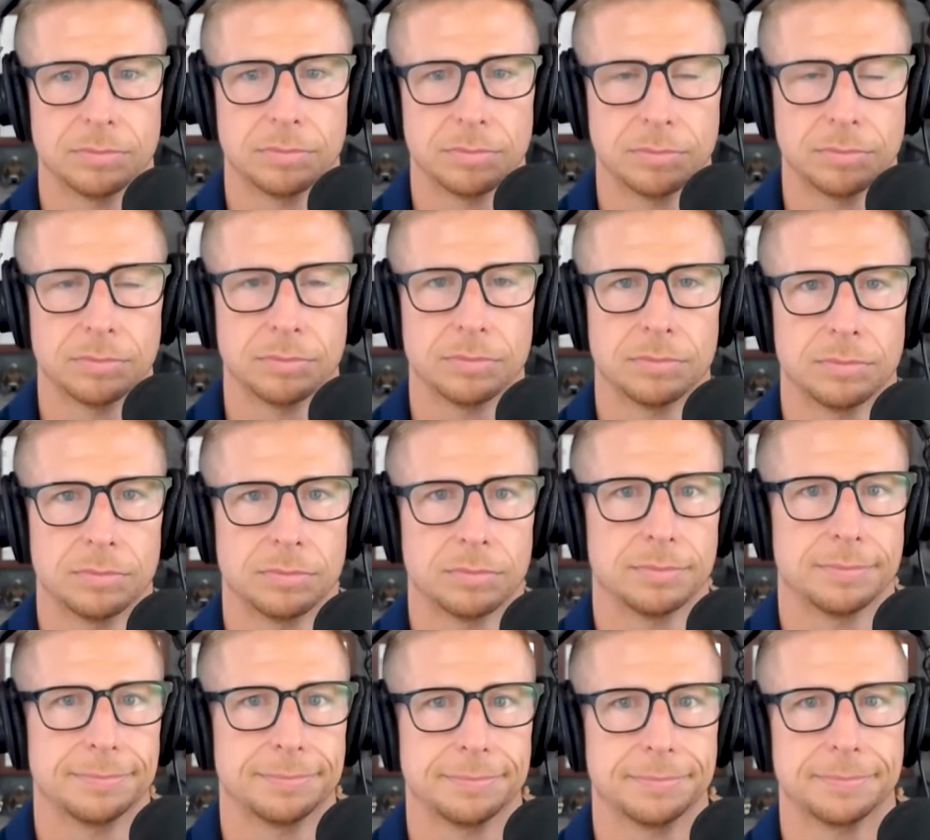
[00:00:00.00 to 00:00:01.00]

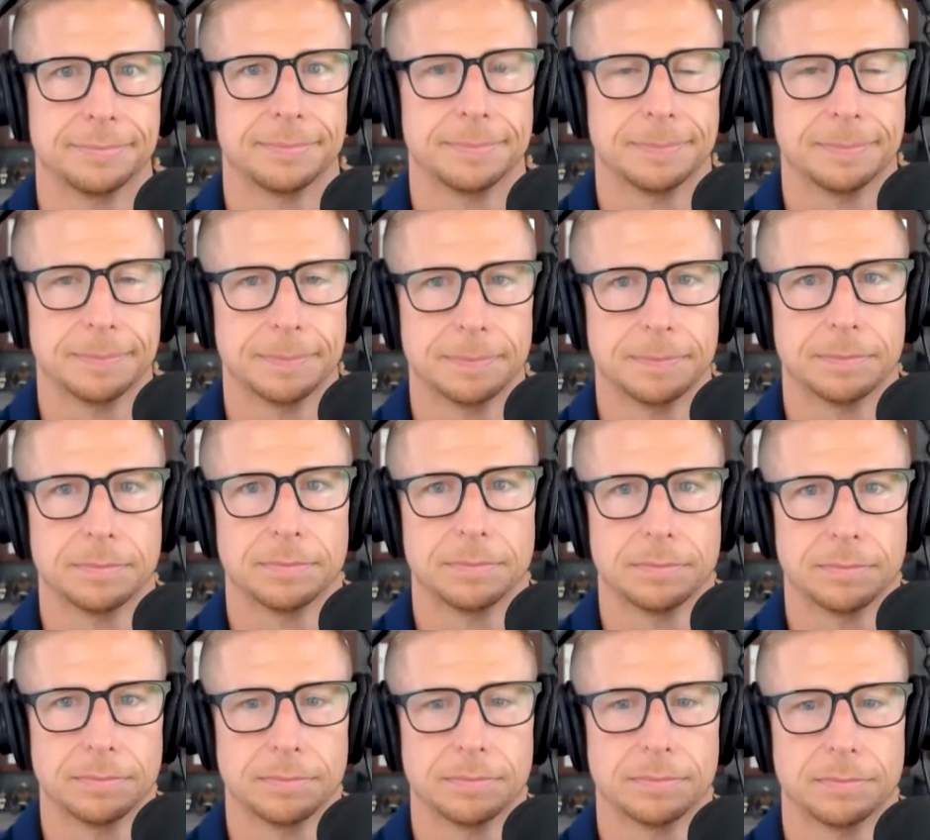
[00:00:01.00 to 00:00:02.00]

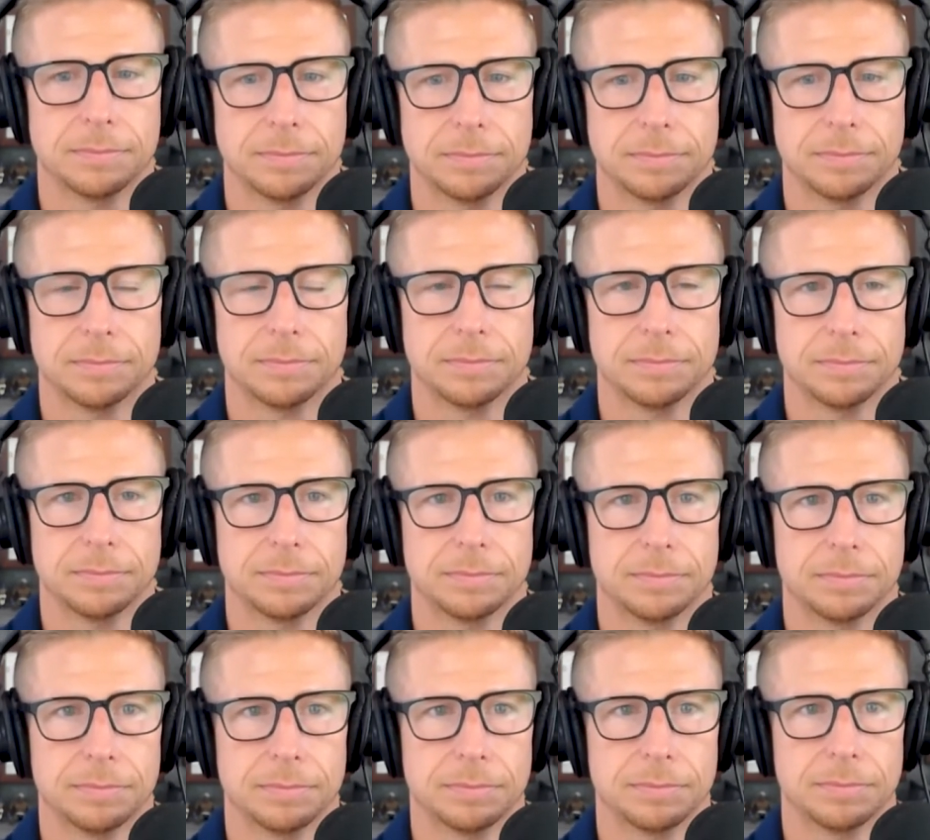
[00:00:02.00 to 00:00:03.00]

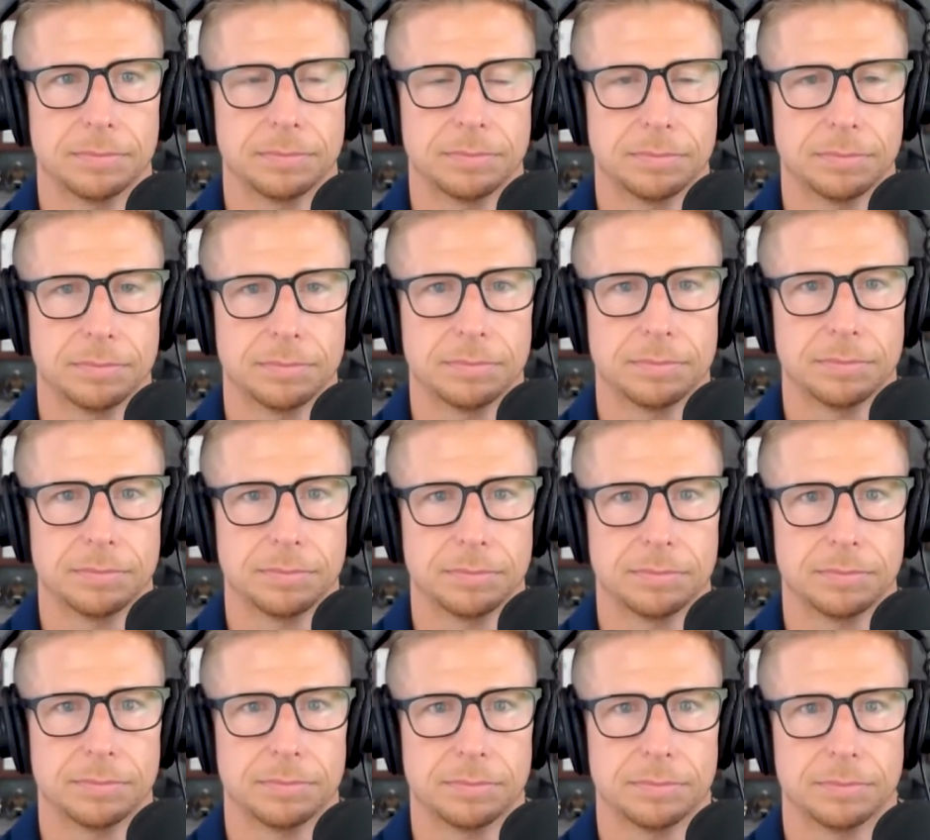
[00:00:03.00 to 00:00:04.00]

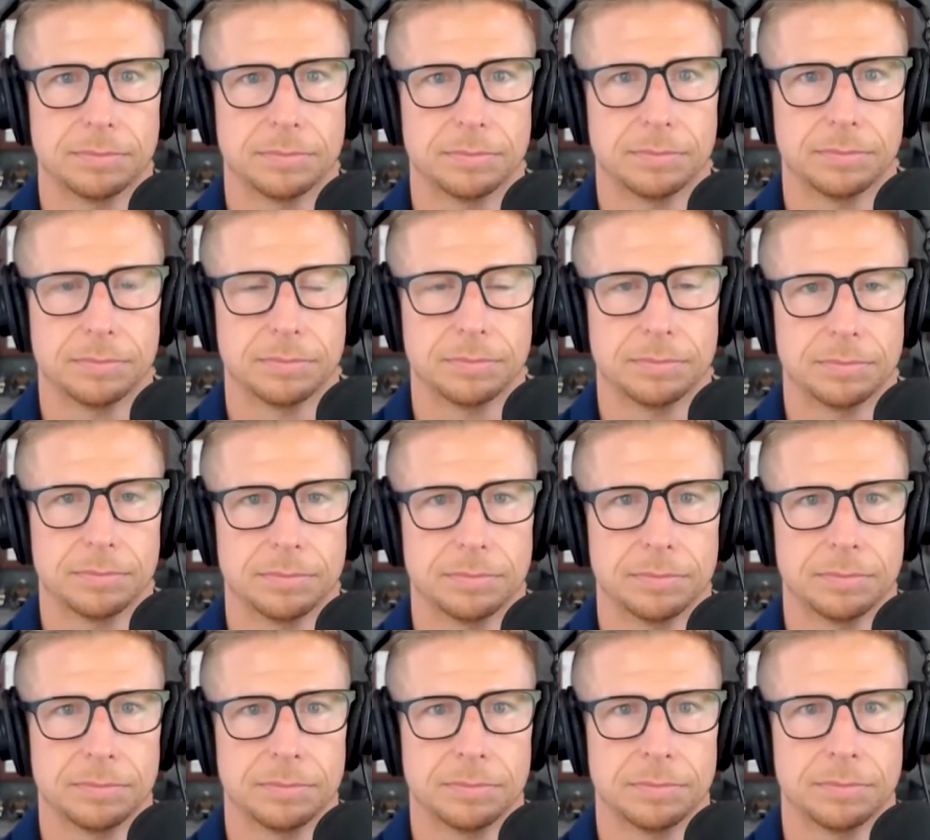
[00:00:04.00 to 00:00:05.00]

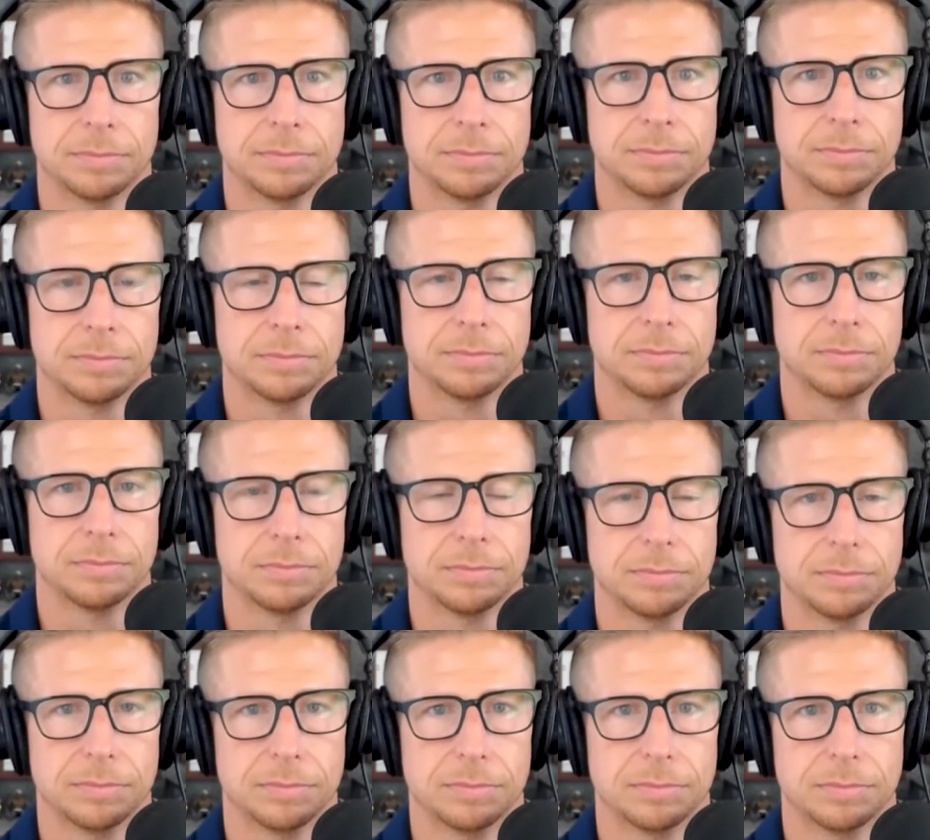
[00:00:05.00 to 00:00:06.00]

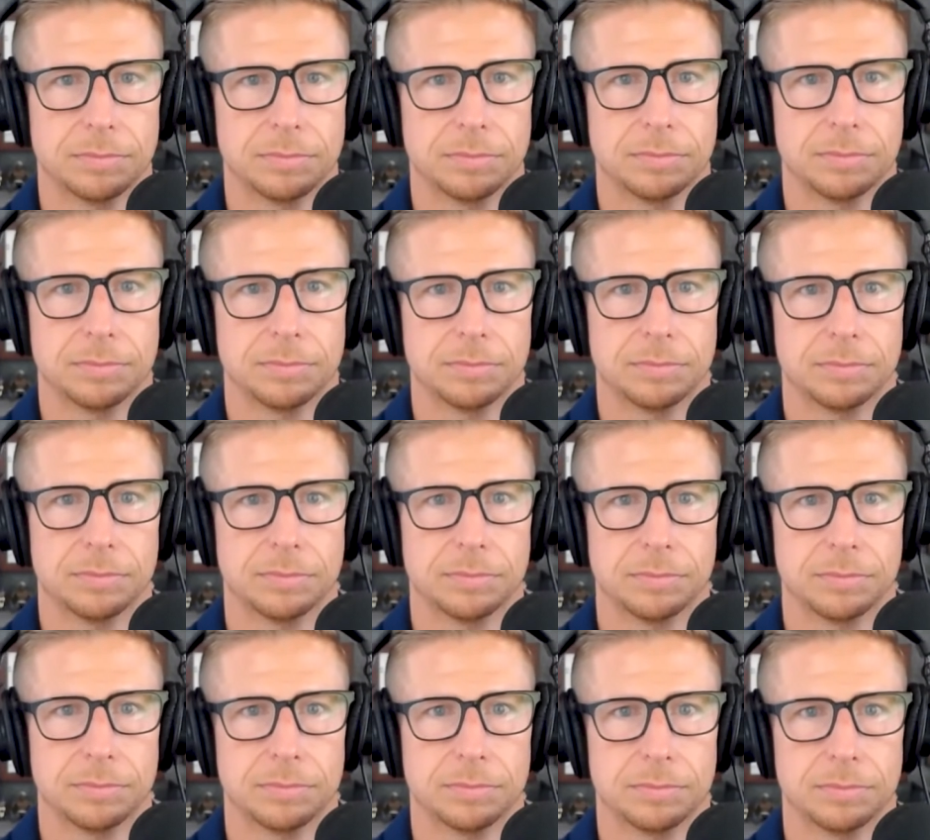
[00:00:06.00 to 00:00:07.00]

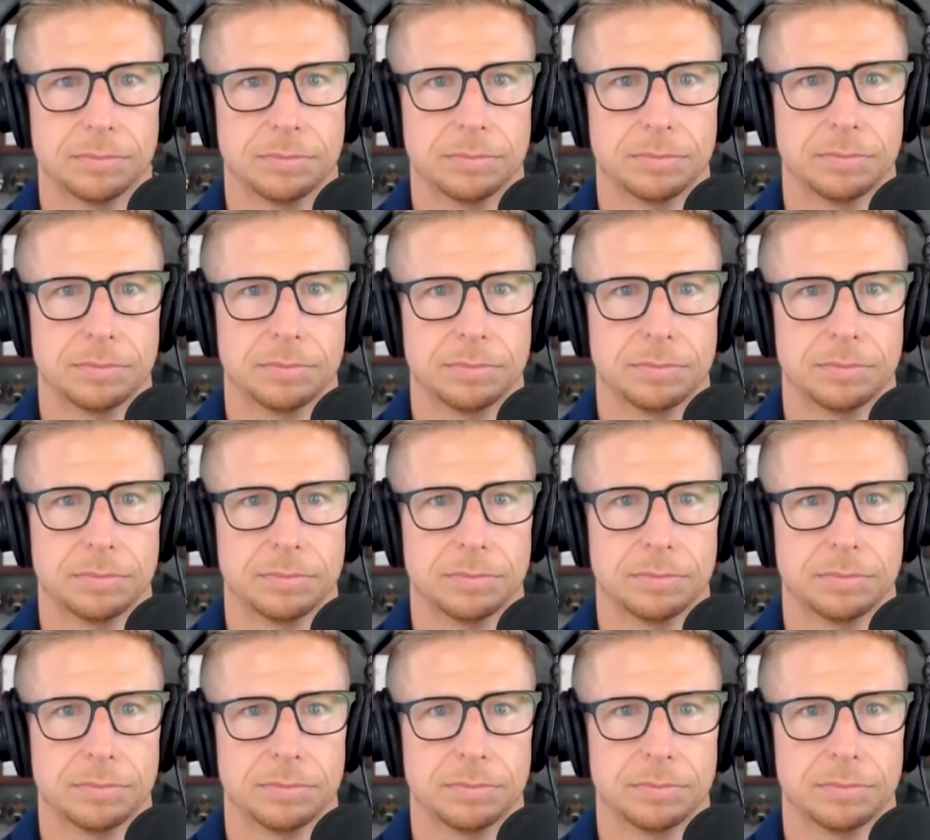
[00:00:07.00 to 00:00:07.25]
This person isn't speaking.